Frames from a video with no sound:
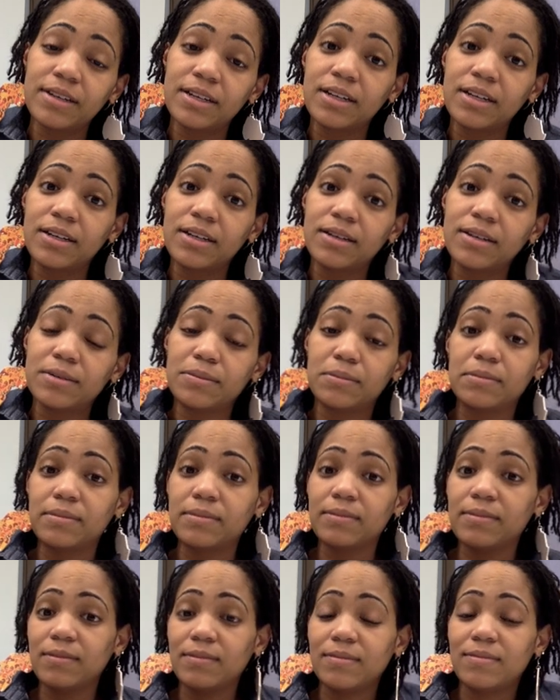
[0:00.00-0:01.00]

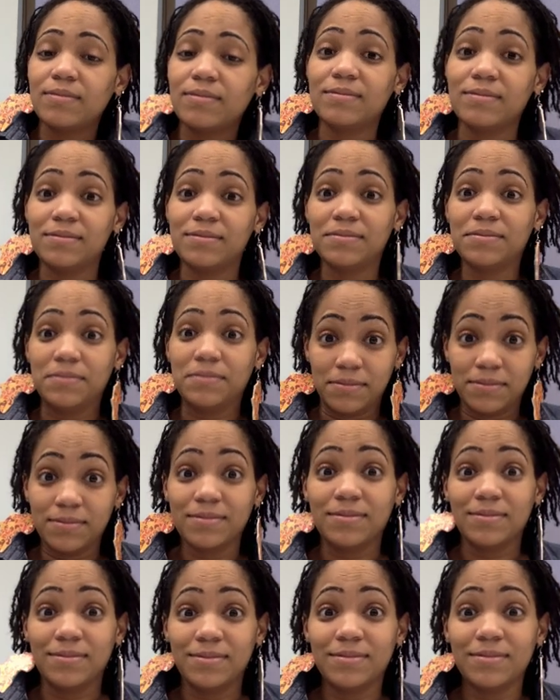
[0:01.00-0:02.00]

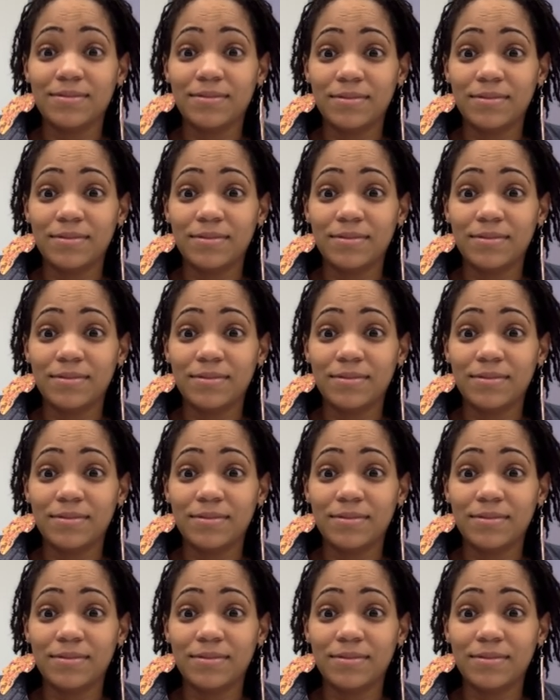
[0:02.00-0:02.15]
No one is speaking in this clip.